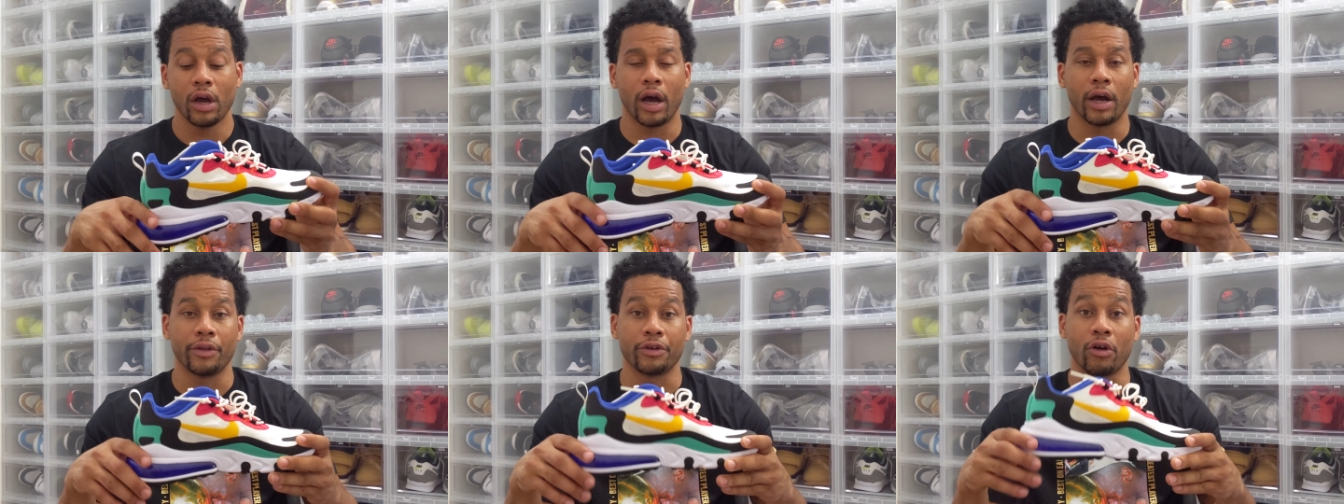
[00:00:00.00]

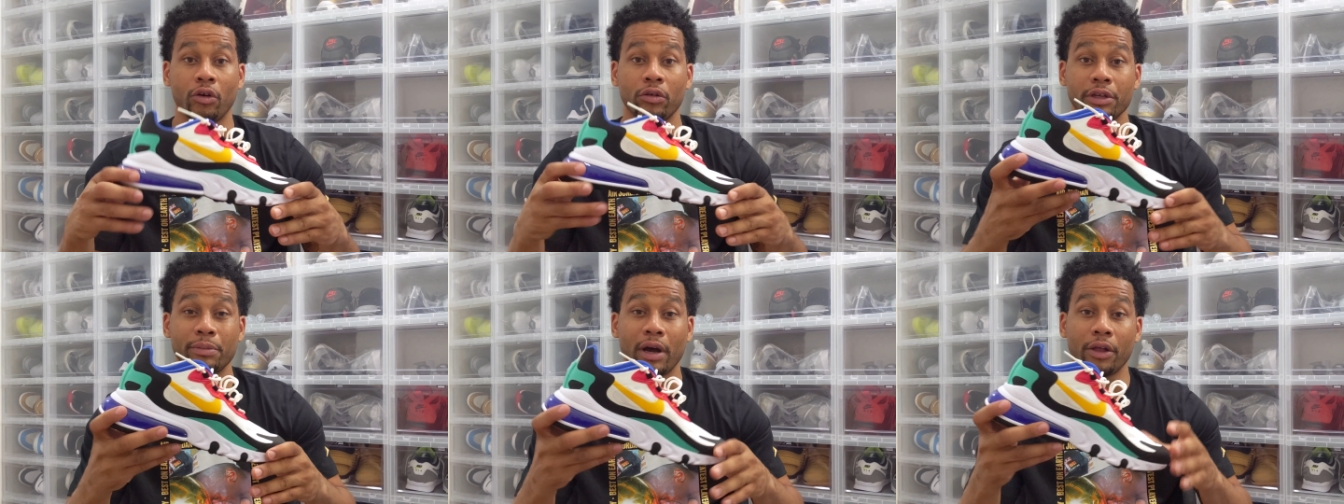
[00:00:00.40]
There are
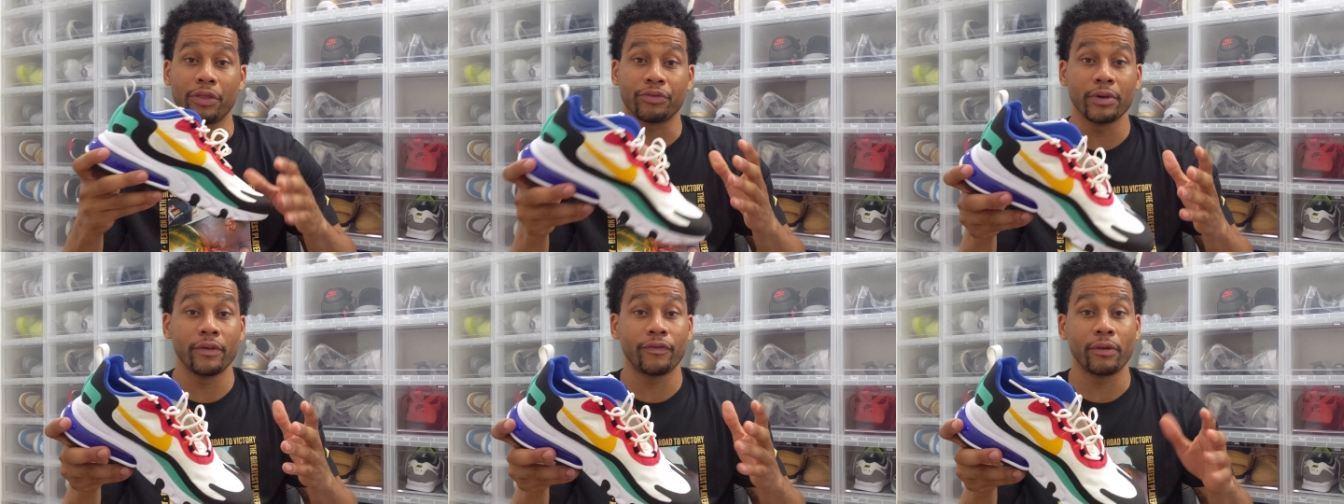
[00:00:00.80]
only
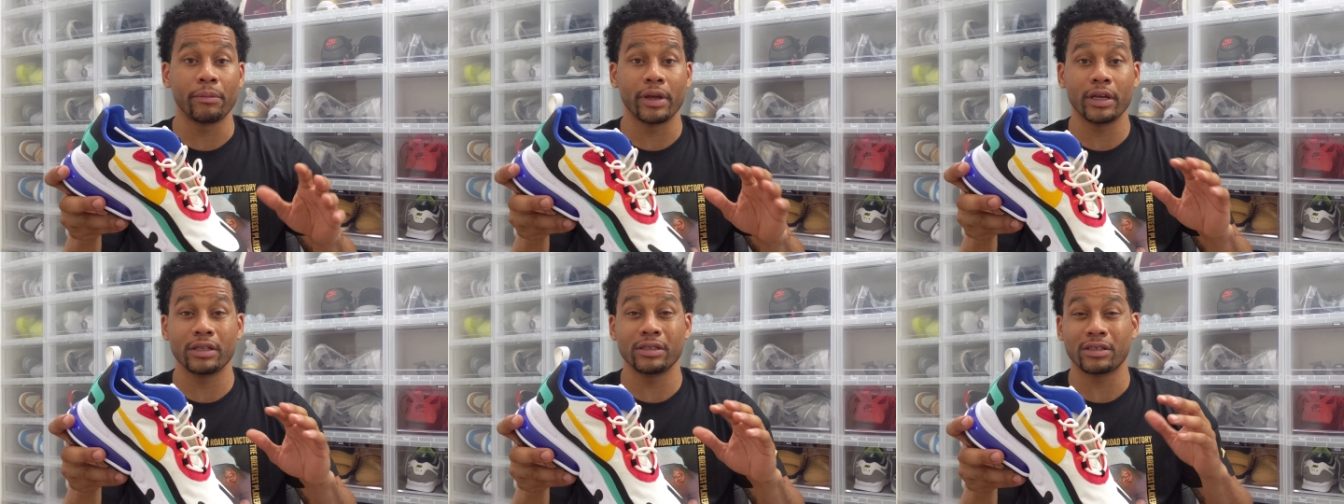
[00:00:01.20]
about 3 for
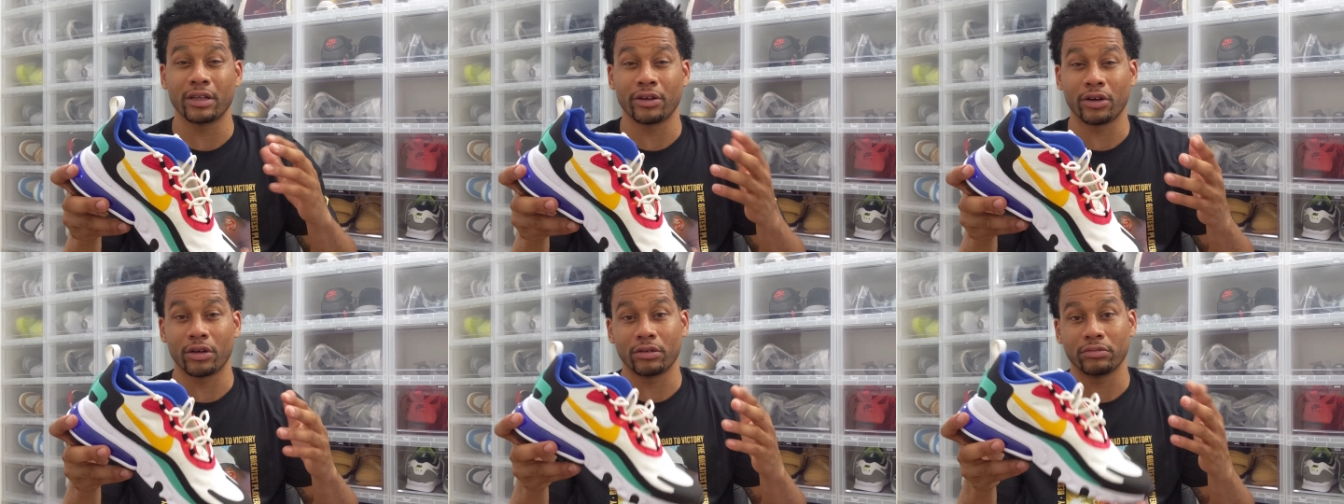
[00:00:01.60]
men's,
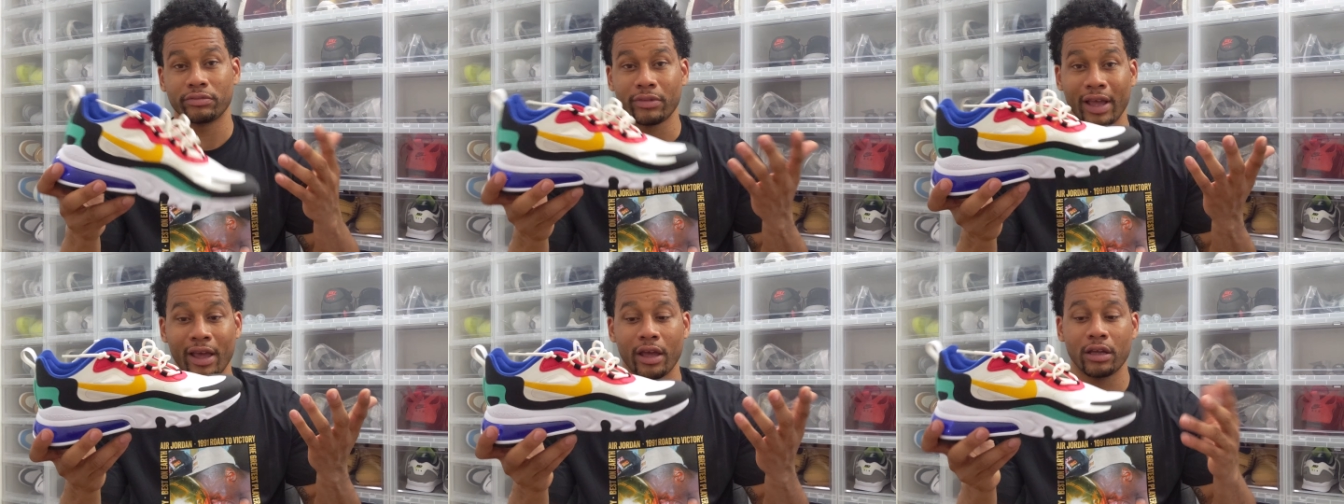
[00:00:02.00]
and they're